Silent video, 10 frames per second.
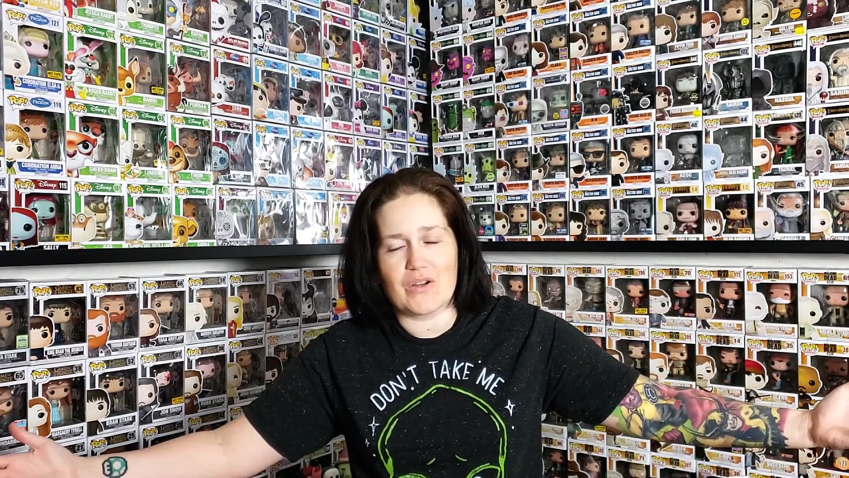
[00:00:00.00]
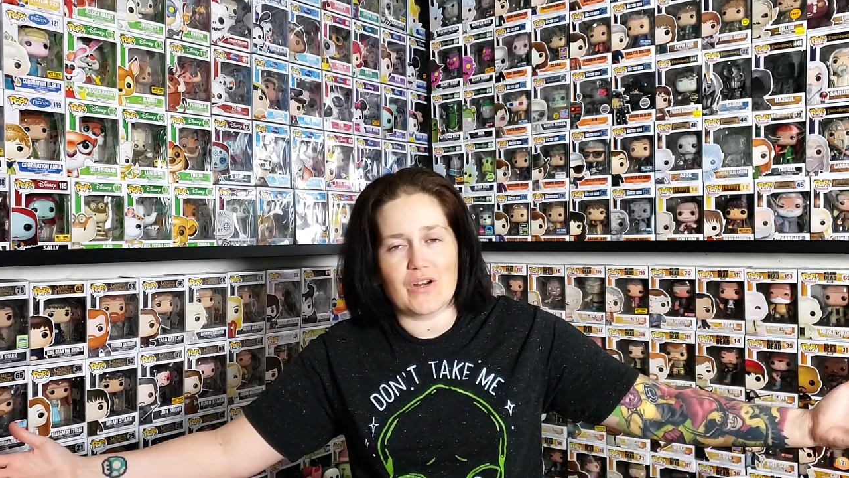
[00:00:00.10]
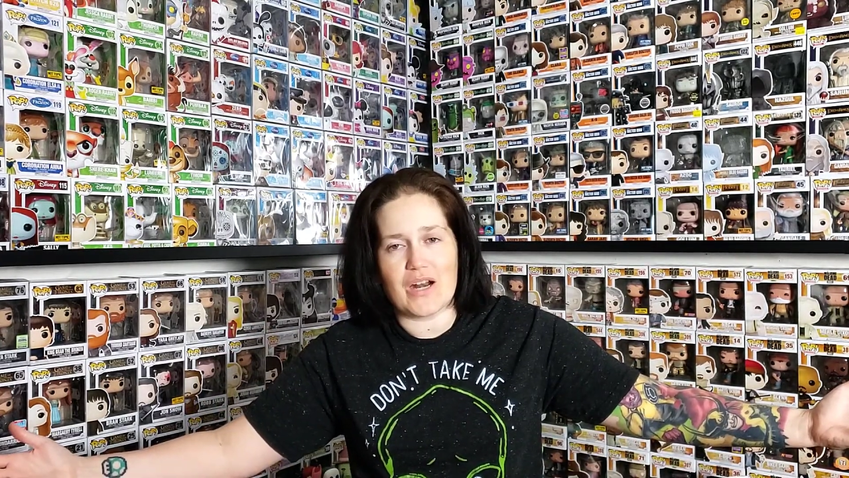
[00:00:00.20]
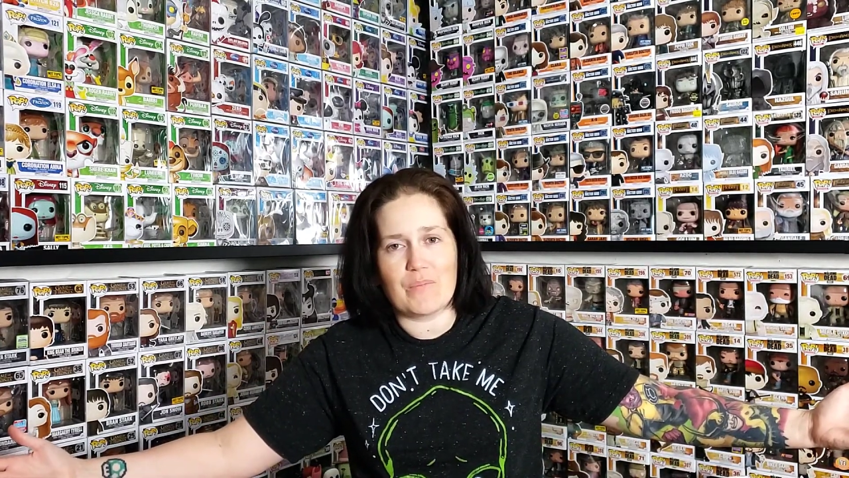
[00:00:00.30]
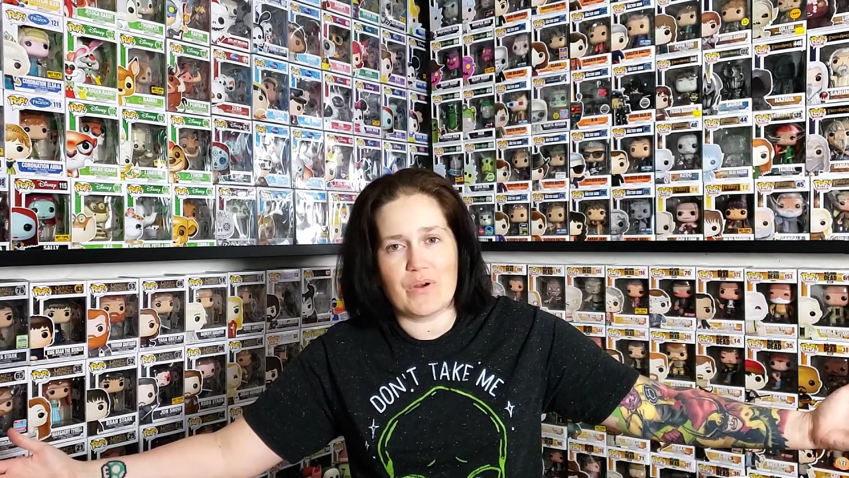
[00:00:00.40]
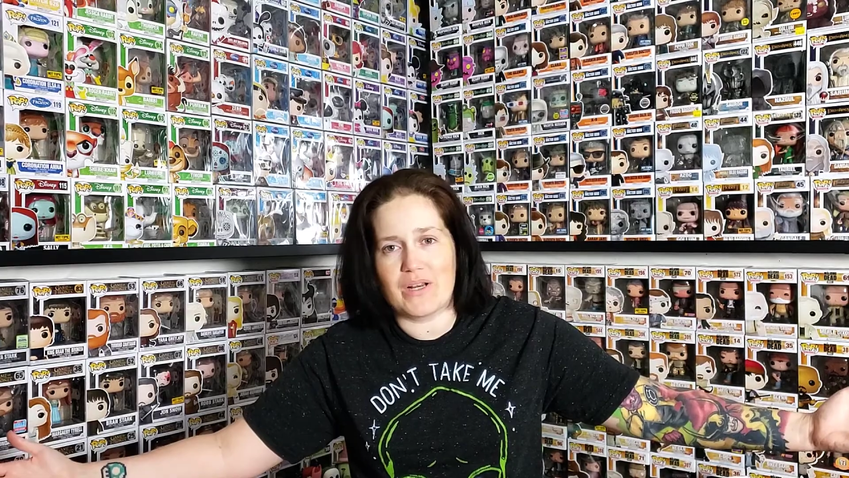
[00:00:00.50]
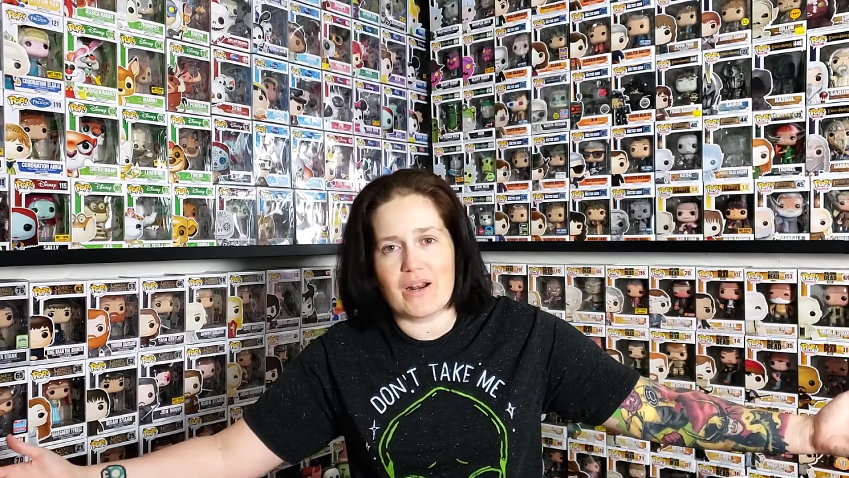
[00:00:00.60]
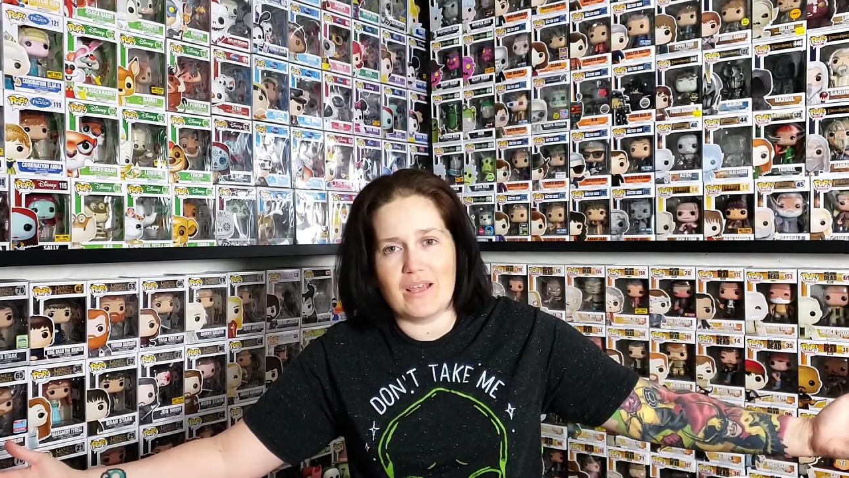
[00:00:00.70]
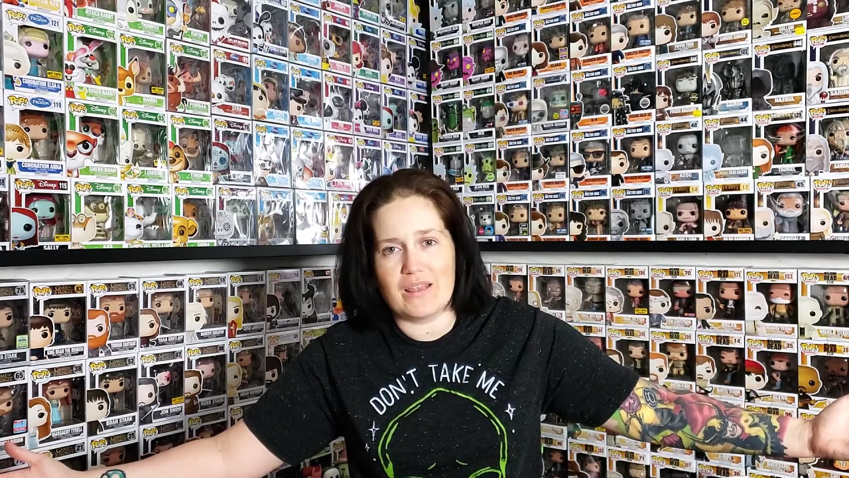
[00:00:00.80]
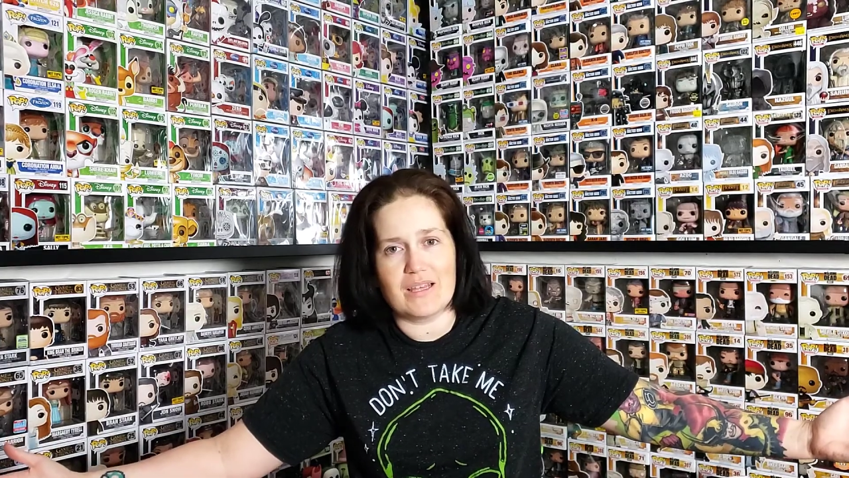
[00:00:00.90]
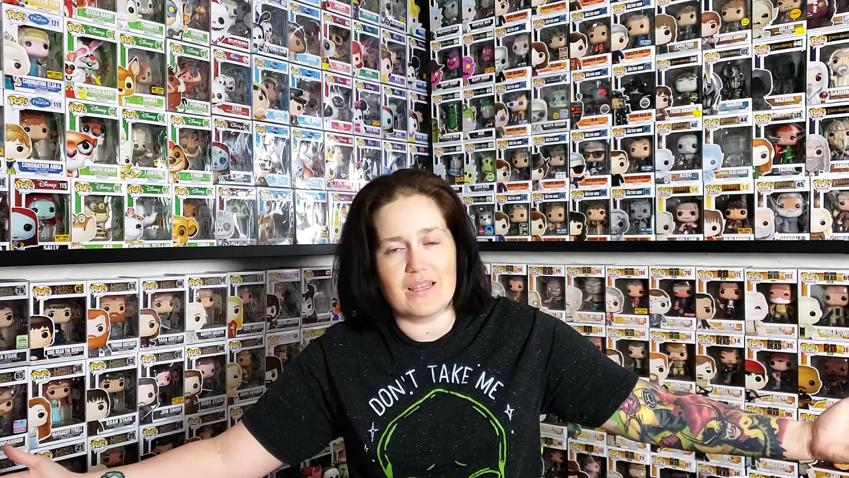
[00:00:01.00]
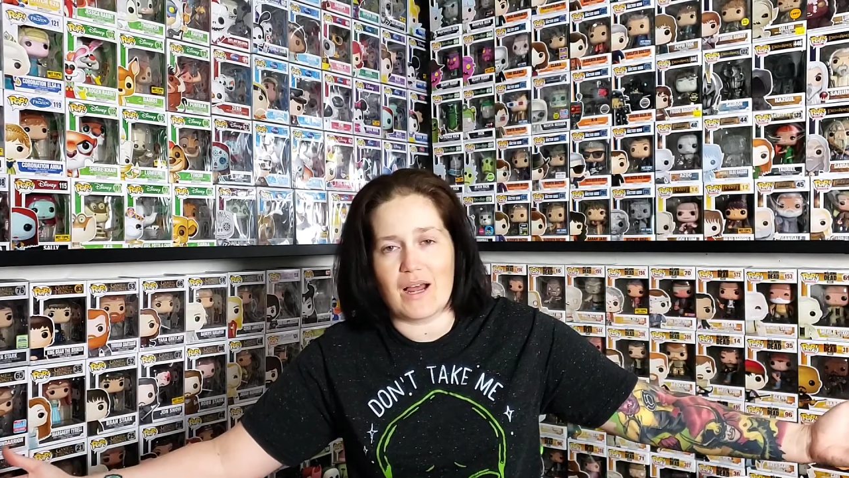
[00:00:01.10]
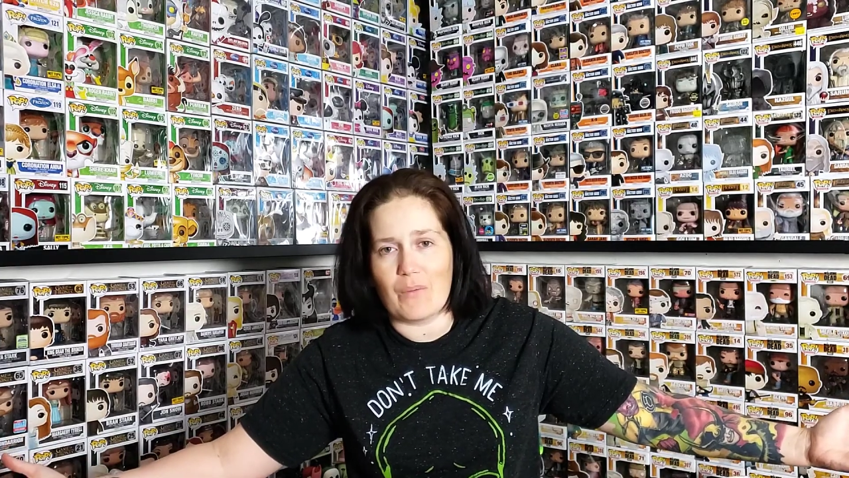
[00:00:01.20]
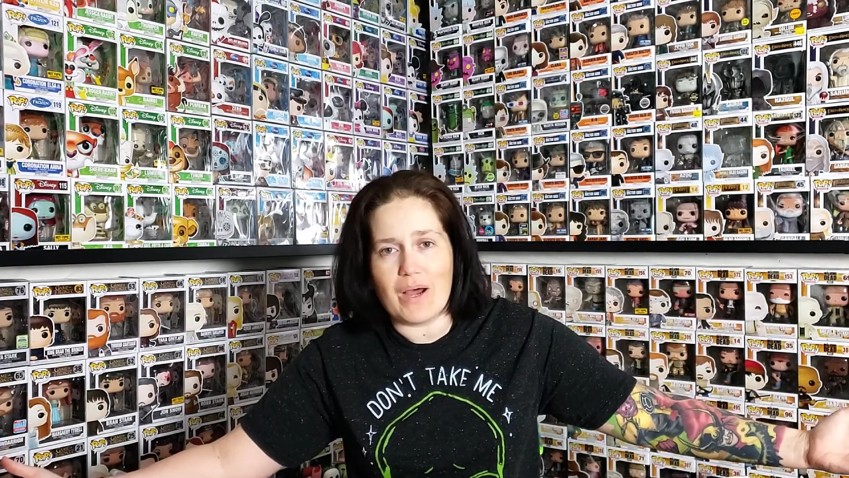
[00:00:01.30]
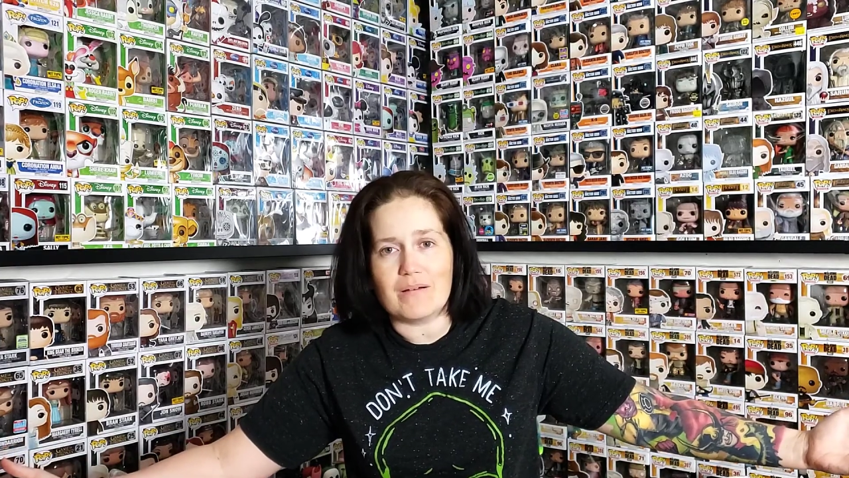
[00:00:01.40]
you're not putting out anything that
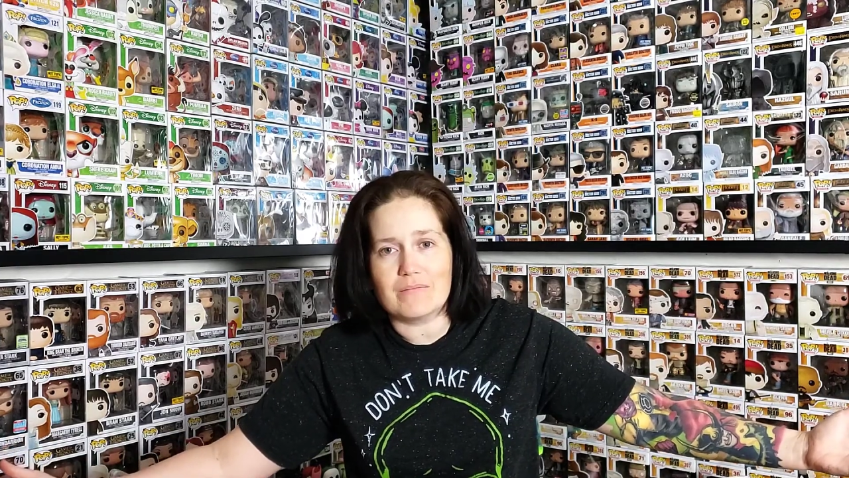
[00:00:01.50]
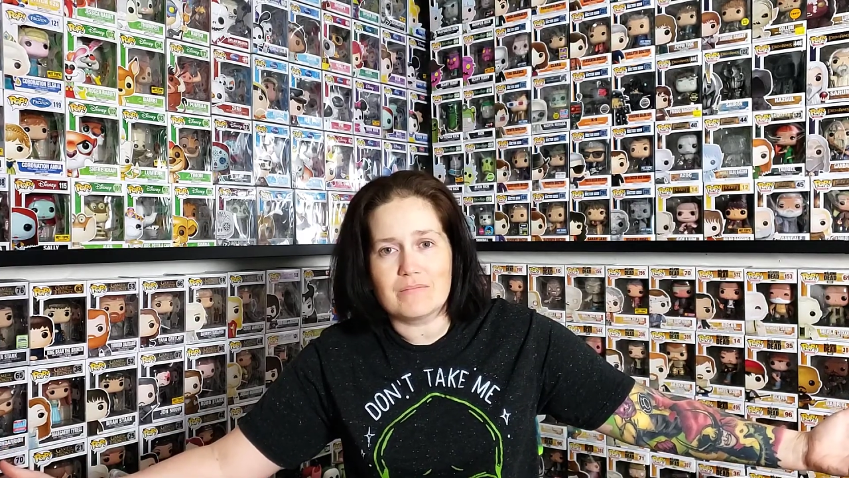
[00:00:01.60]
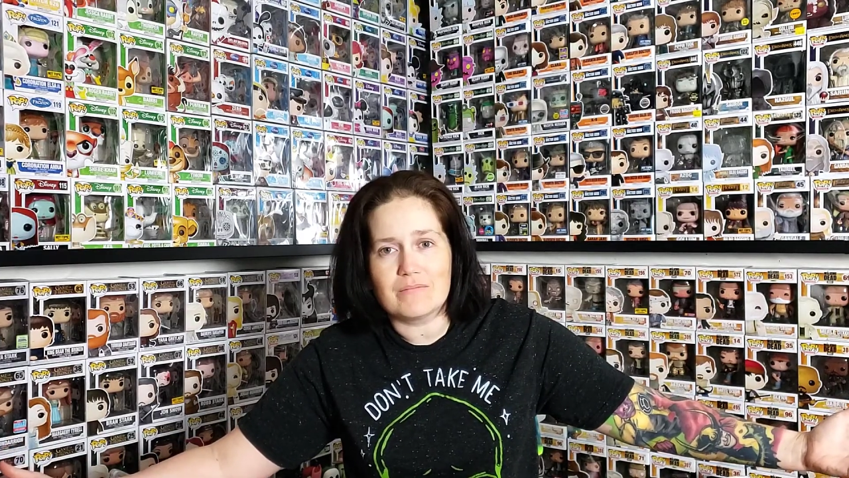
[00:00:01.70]
I want.